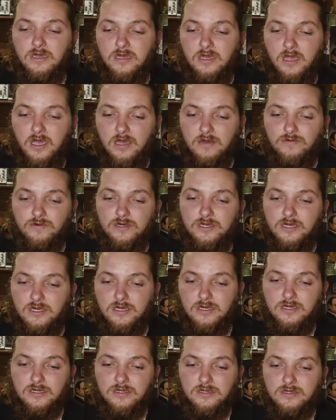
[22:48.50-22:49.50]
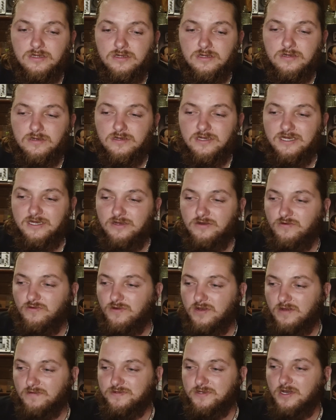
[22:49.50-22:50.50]
and when
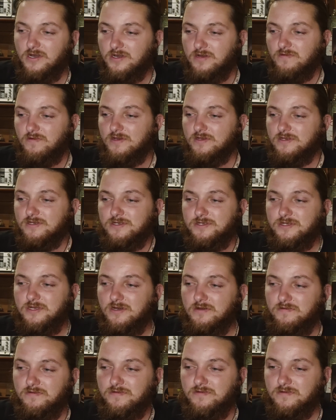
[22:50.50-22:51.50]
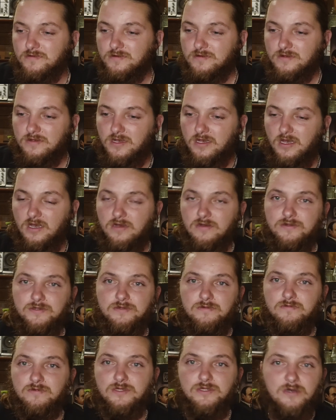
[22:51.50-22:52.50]
I'm talking about this stuff, like I'll
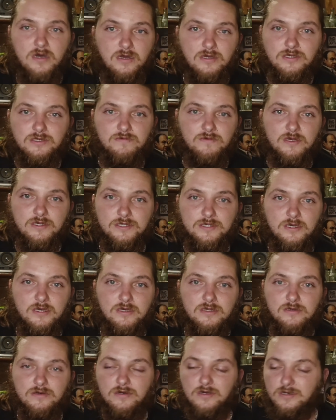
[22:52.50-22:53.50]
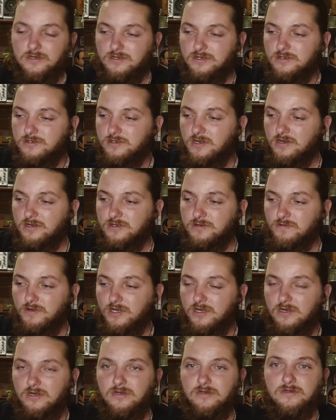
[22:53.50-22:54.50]
be talking to my son or talking to my
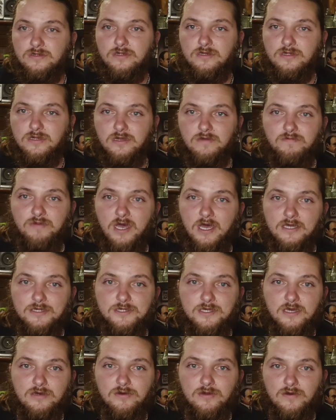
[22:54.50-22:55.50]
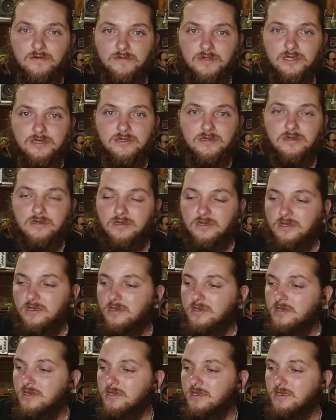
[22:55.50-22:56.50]
girl, and they'll like pass out on me,
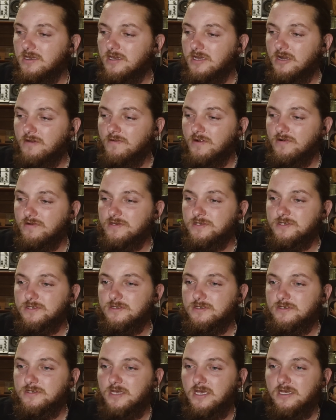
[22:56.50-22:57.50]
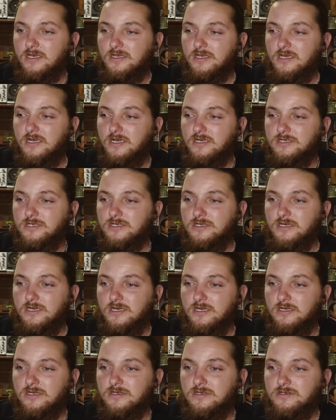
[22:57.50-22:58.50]
and I'm always saying that I should
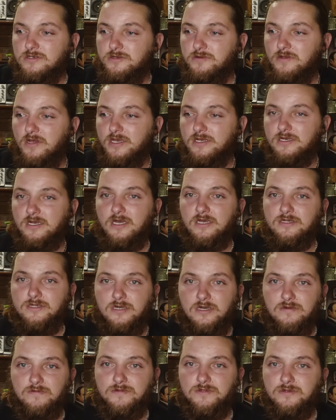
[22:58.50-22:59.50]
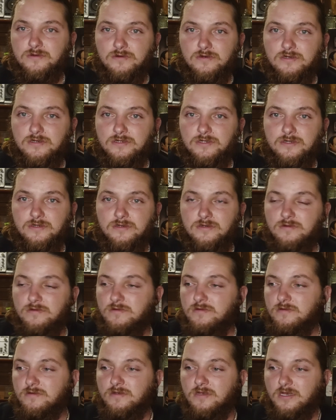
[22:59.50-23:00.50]
do like nighttime stories,
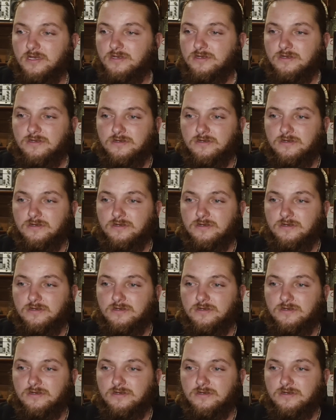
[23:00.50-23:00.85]
like